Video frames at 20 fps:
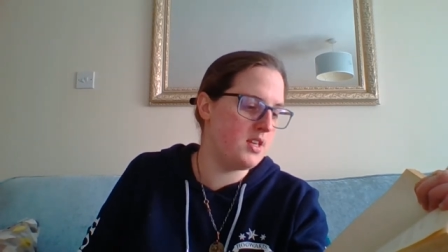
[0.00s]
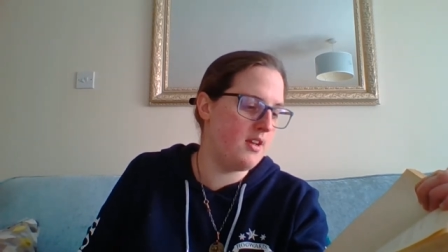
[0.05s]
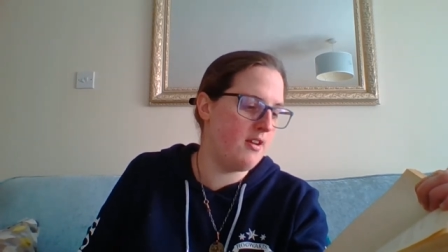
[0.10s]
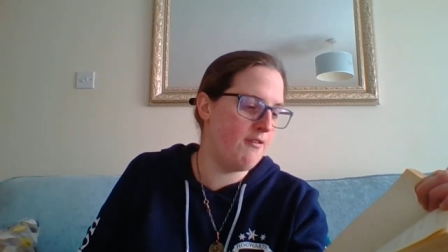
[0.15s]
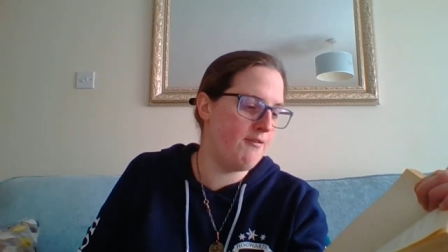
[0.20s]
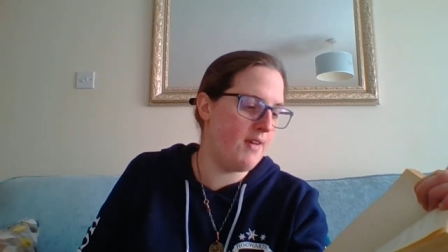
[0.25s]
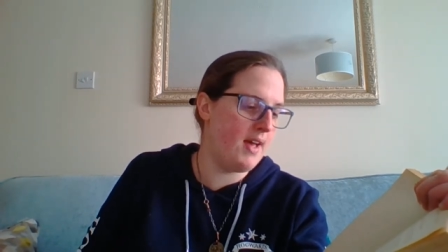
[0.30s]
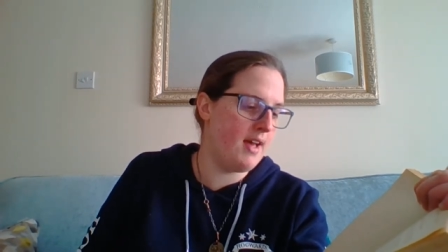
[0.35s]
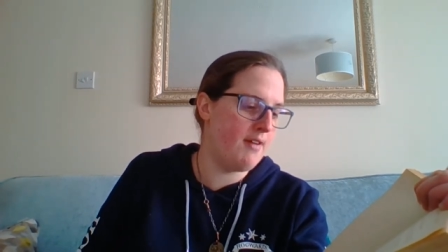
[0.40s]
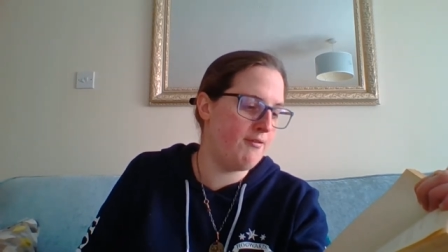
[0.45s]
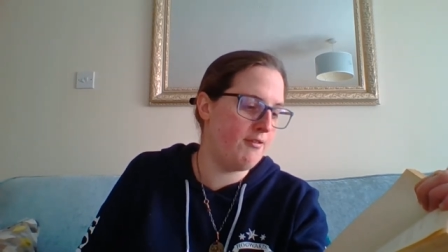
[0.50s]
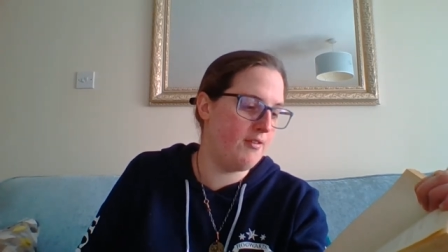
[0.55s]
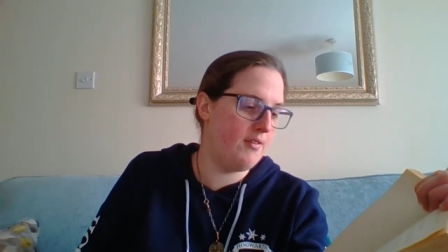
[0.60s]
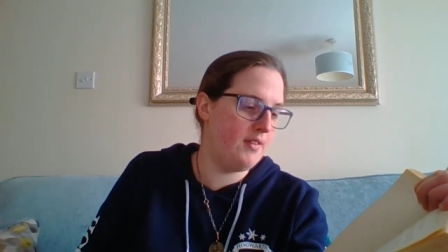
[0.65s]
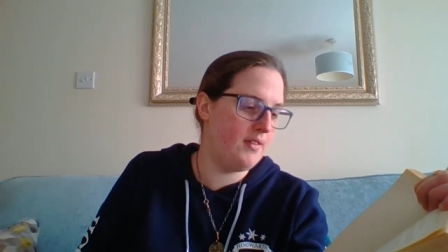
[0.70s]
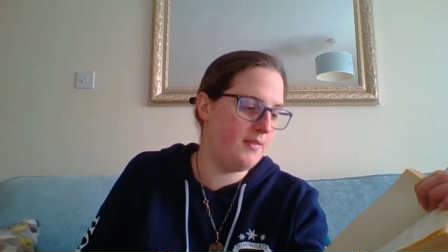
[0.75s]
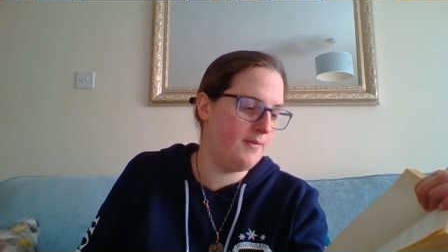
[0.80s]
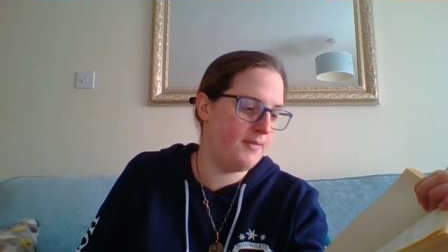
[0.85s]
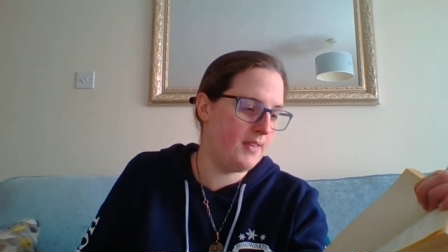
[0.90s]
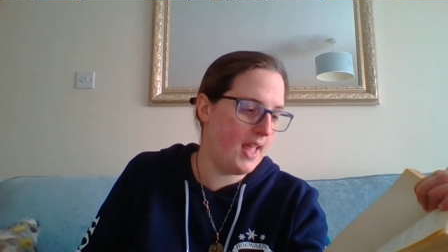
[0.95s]
of
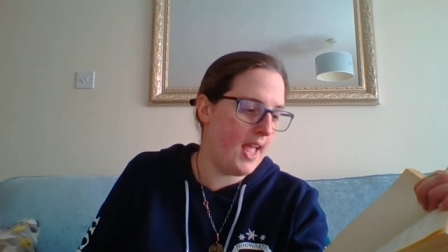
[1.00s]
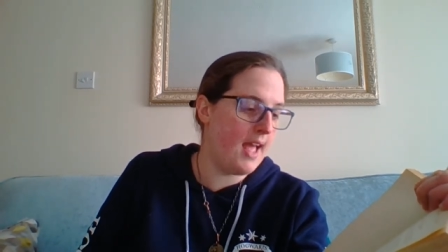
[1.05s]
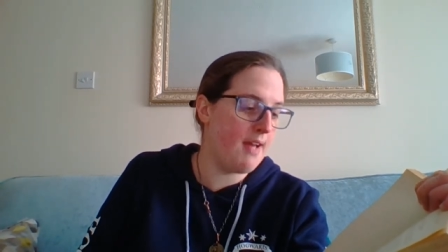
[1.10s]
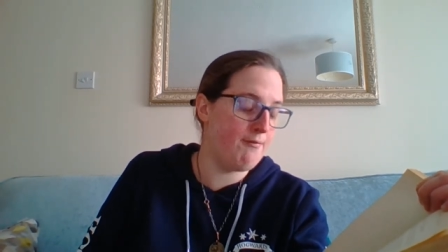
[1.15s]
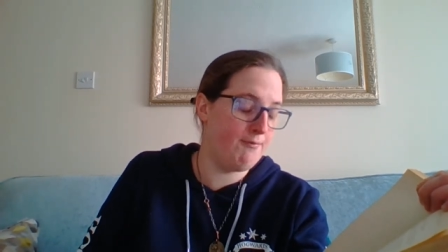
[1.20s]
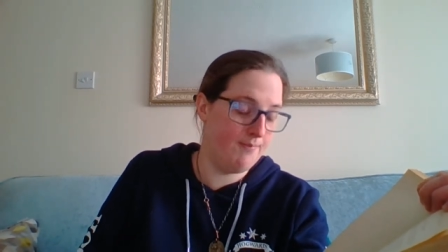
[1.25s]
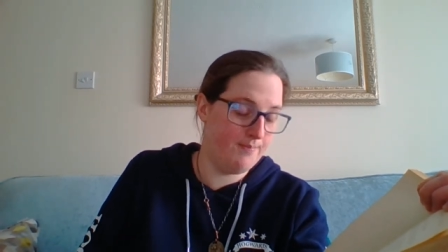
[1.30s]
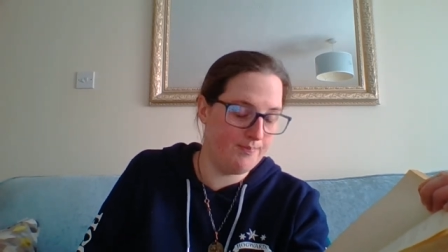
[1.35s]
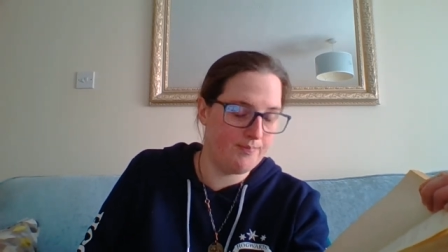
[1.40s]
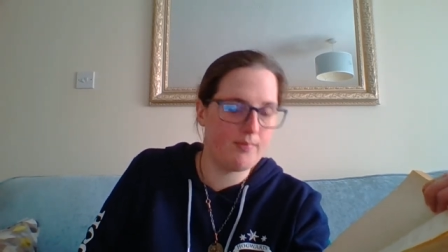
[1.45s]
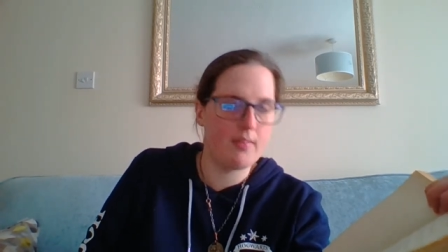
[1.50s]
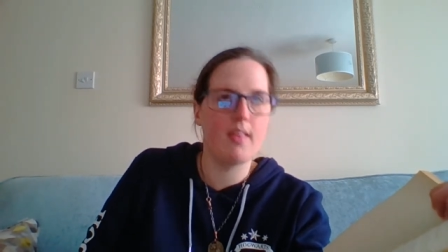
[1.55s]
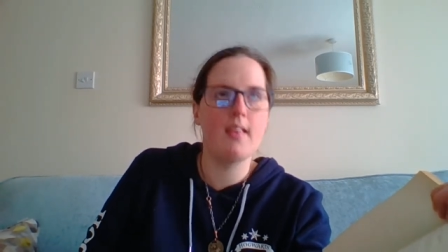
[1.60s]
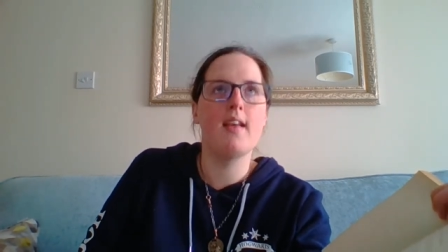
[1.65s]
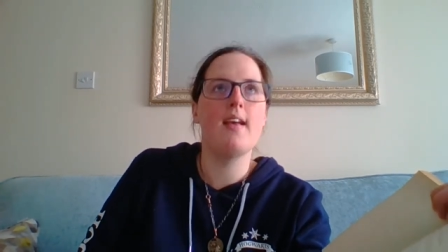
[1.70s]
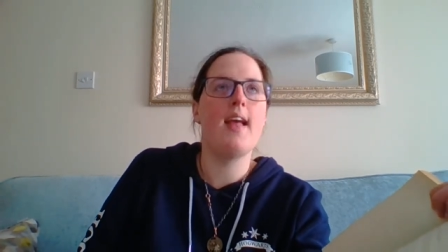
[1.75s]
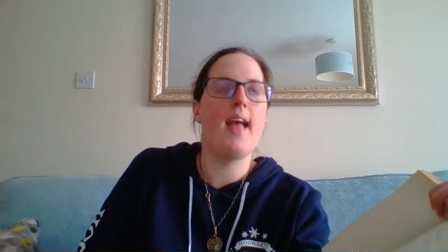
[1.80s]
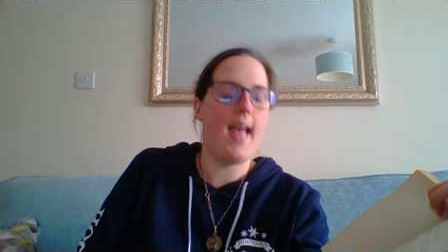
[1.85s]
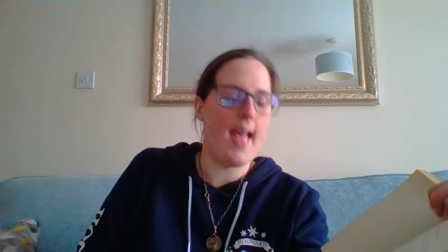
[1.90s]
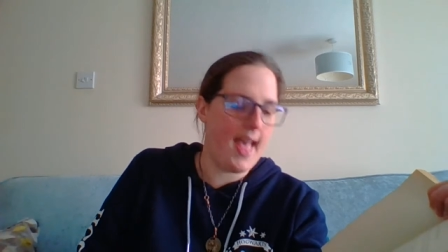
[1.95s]
eff-
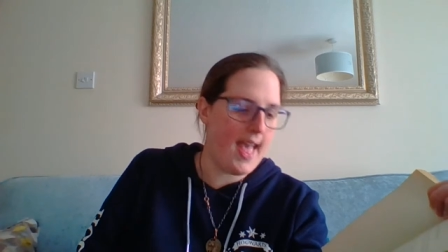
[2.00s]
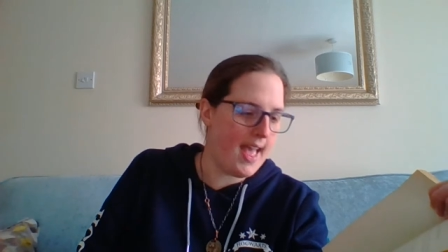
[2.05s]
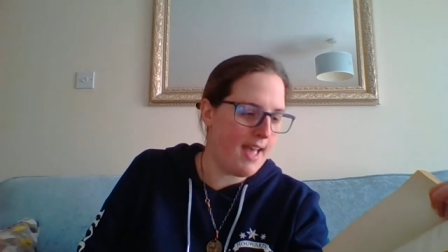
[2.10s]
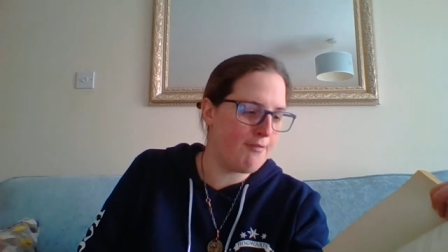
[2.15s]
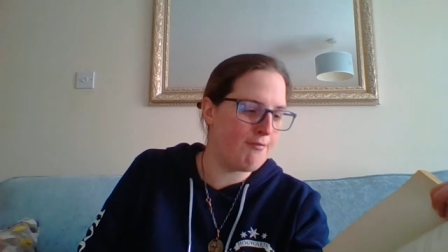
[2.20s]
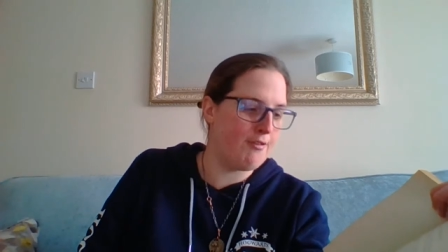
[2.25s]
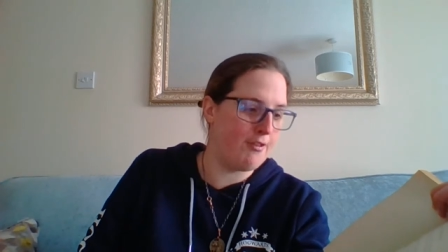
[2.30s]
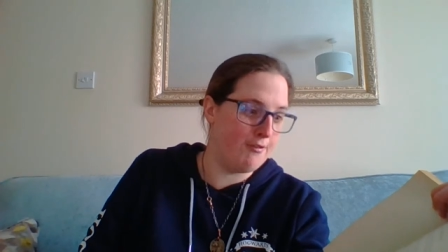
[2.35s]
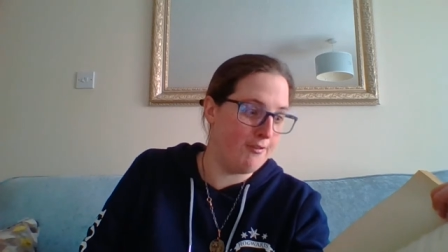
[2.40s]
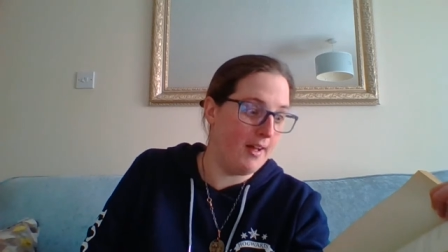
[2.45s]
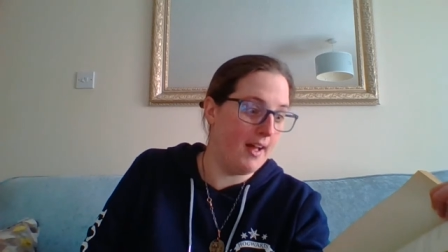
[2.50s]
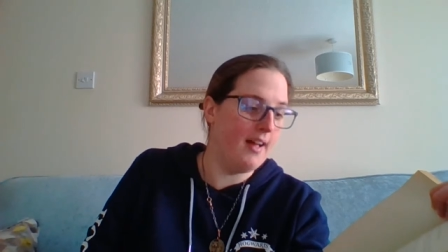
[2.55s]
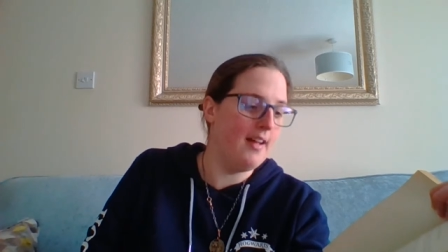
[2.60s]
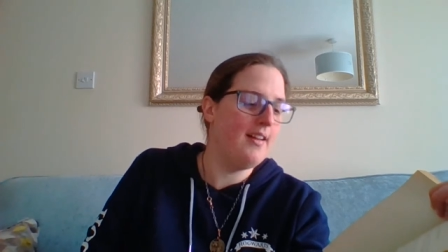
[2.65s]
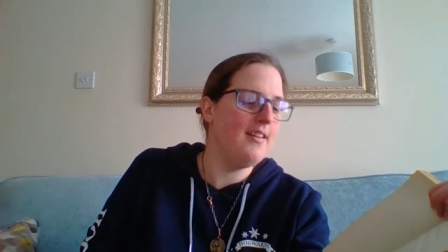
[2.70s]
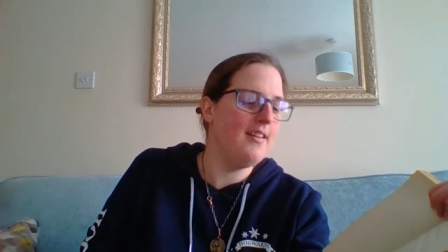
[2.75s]
Efrafa.